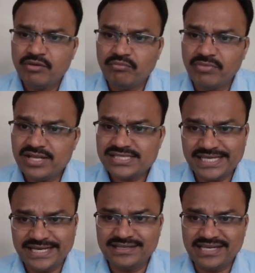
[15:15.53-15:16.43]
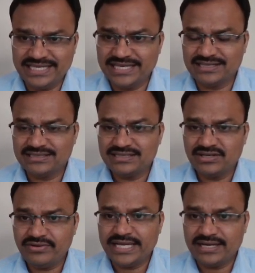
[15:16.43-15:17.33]
months in the year.
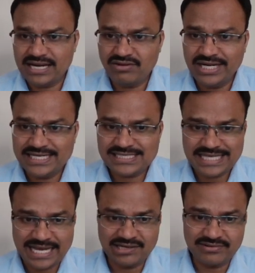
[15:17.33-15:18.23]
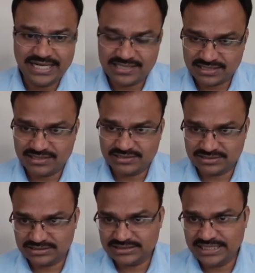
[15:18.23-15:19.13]
Okay, now let us calculate
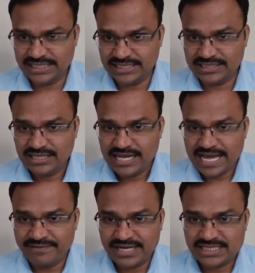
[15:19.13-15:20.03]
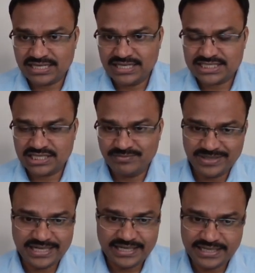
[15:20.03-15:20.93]
the average collection
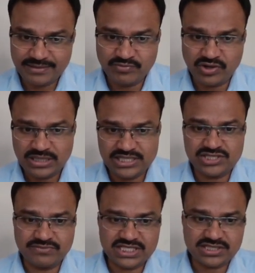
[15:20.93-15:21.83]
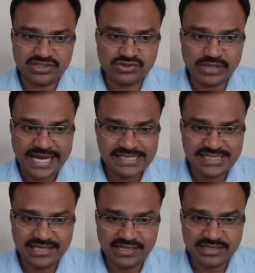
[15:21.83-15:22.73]
period for this question. So as
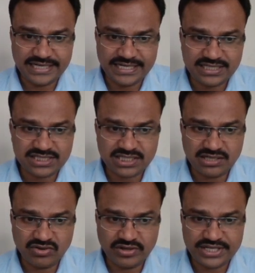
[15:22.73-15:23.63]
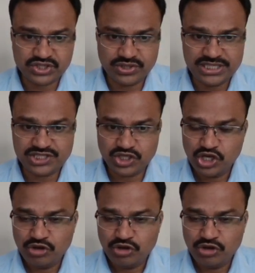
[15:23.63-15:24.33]
here debtors turnover ratio is